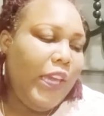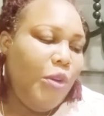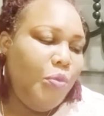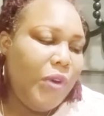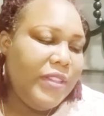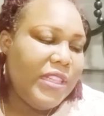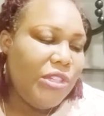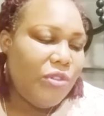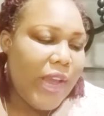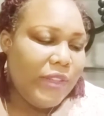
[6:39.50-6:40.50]
It was a
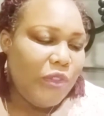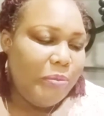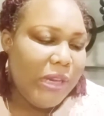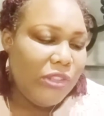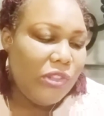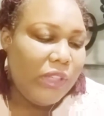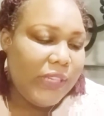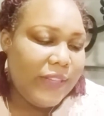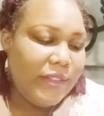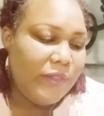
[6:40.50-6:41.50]
transformational
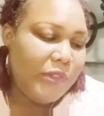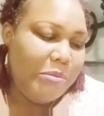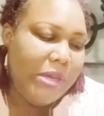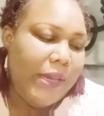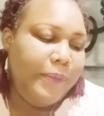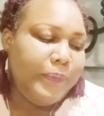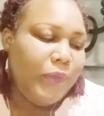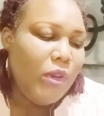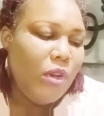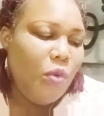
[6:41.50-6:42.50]
lesson for me.
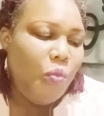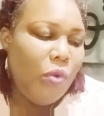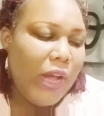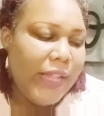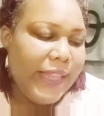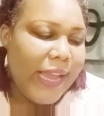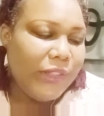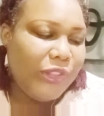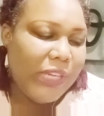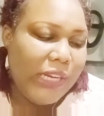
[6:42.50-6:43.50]
One
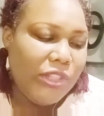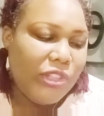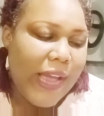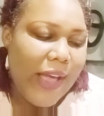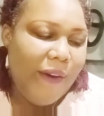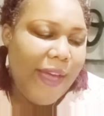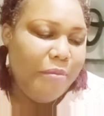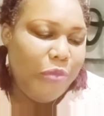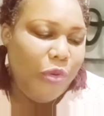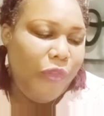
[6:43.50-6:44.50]
that changed how I
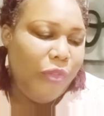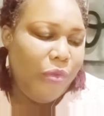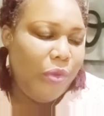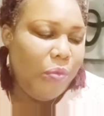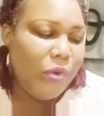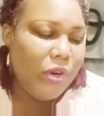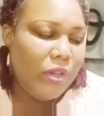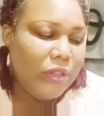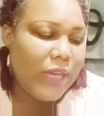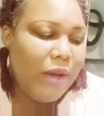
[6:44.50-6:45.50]
move through the
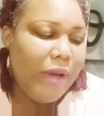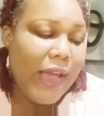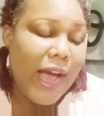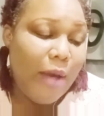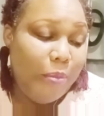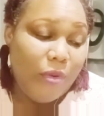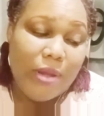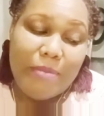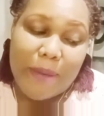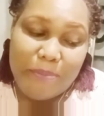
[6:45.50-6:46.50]
world, how I
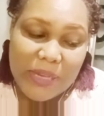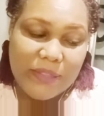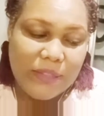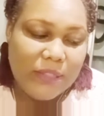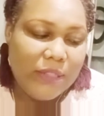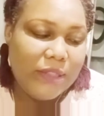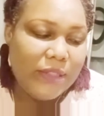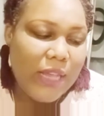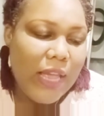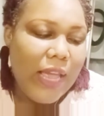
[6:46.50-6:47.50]
operate my
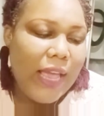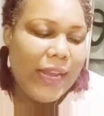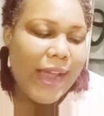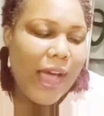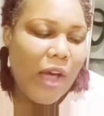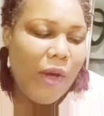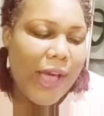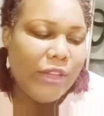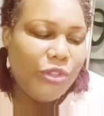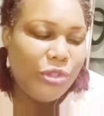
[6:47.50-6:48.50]
business, and how
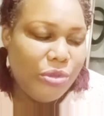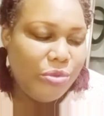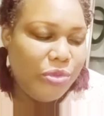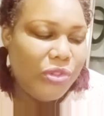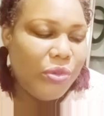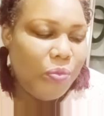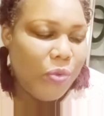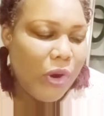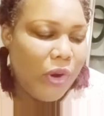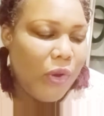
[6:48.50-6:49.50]
I choose to
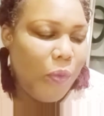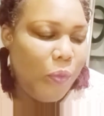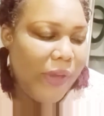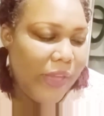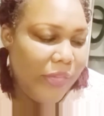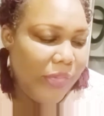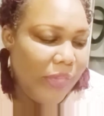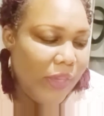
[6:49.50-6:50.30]
work with.